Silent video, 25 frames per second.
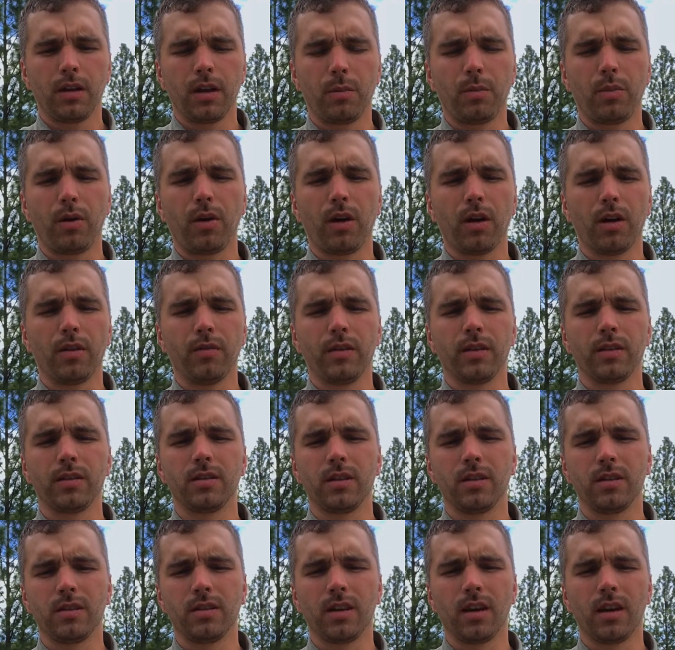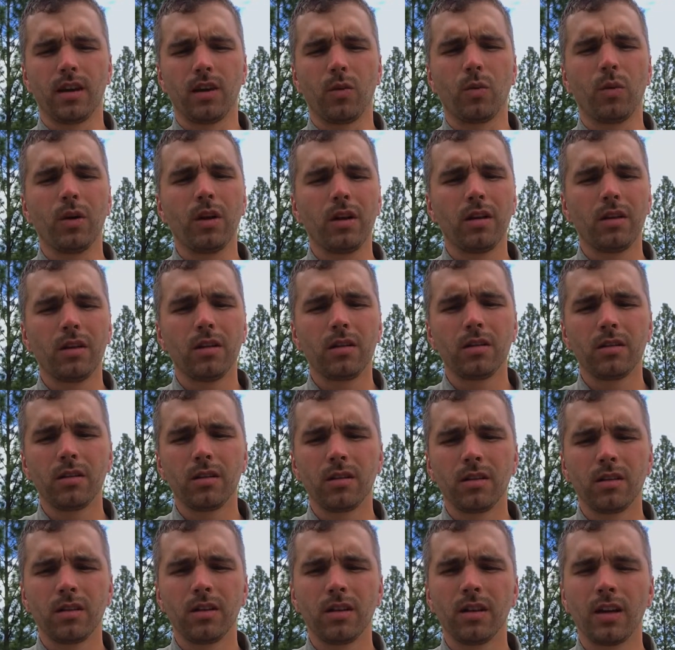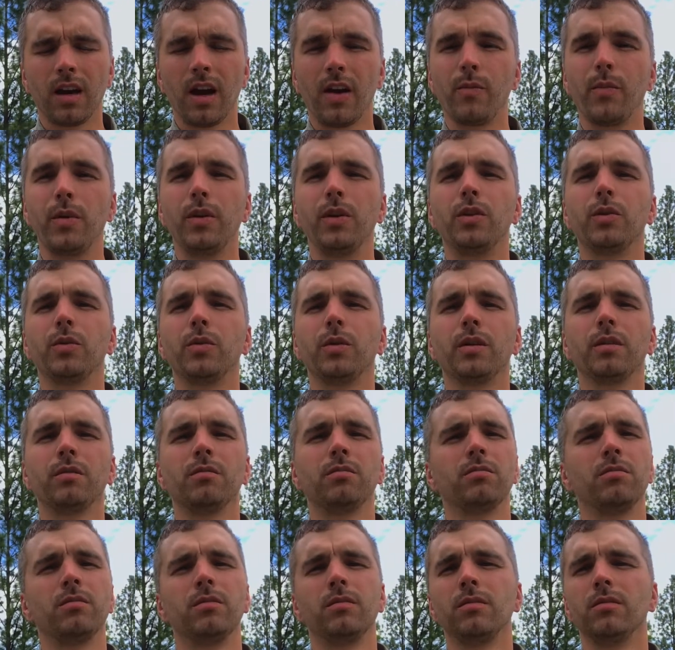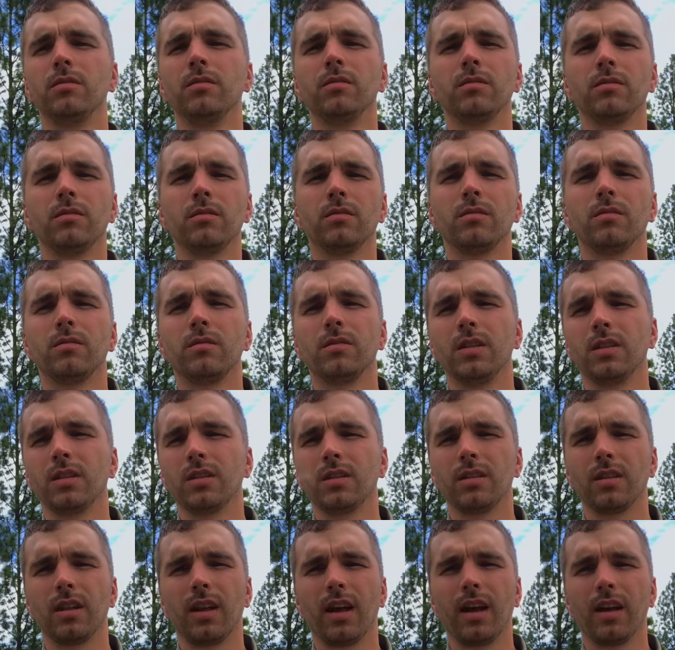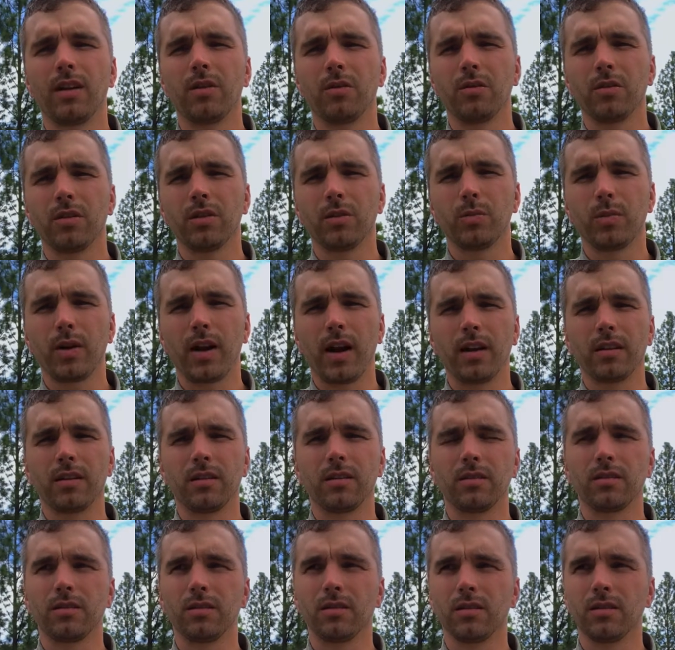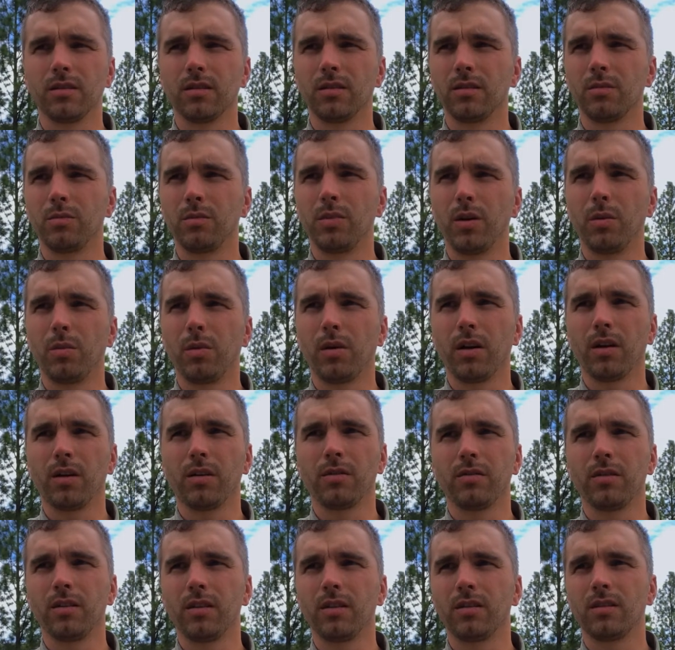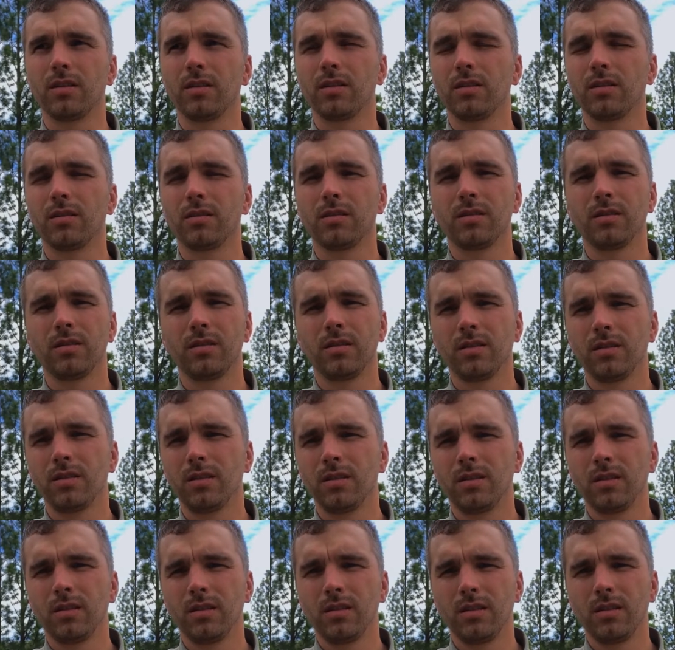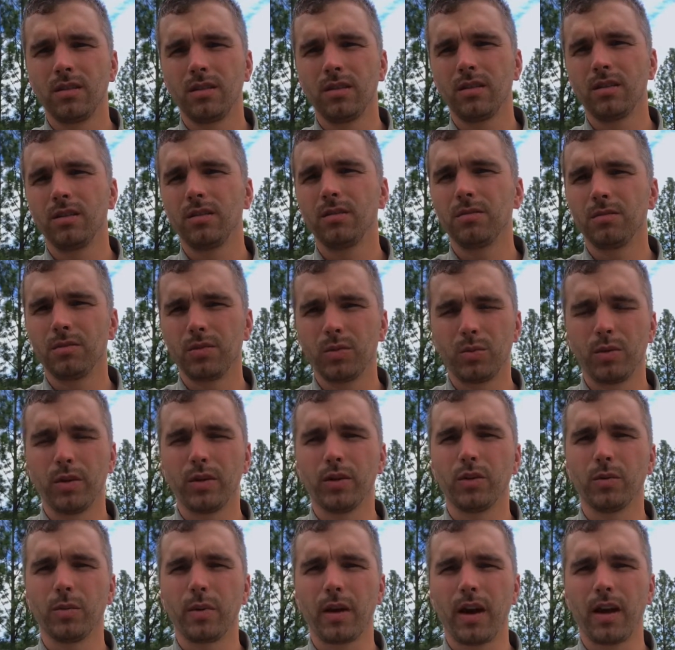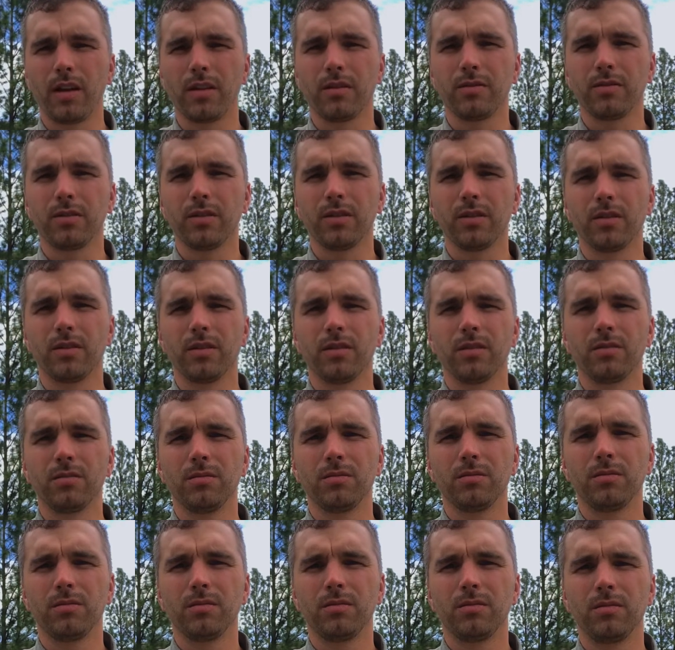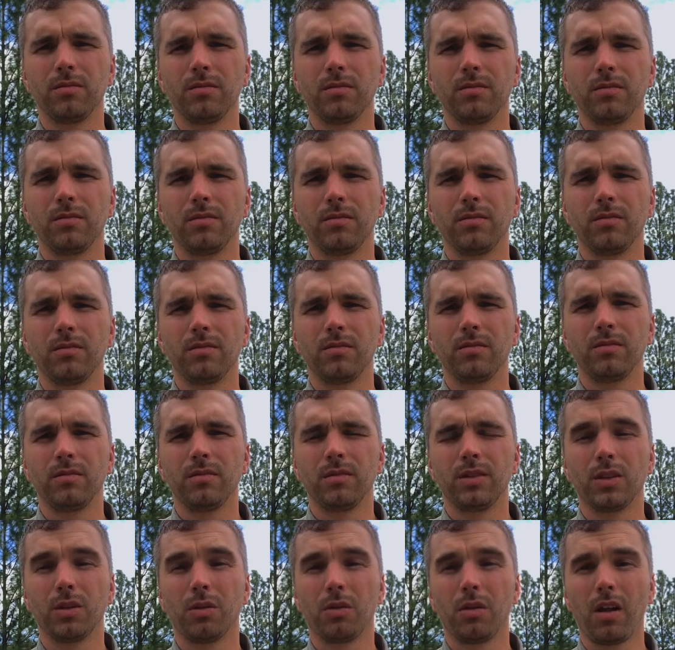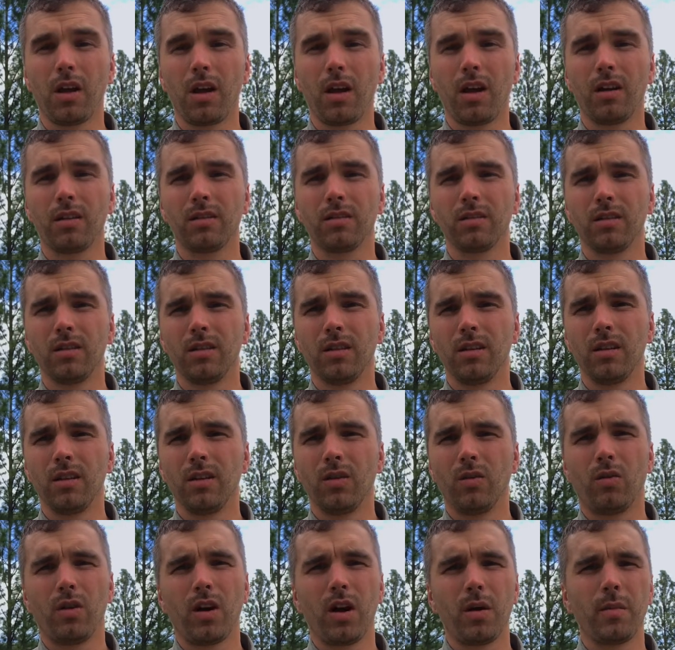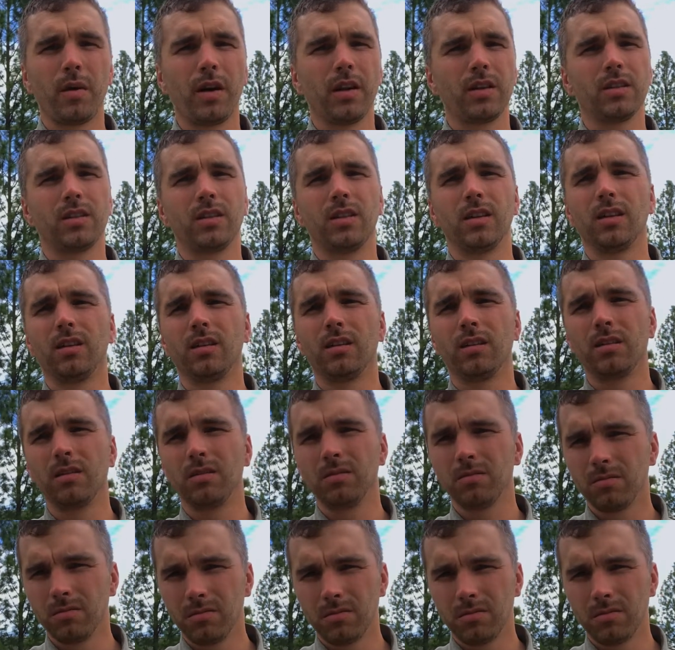part of us that's like, well, I've been doing this and that, or this practice, or been a part of this spiritual path for so long. Why am I still,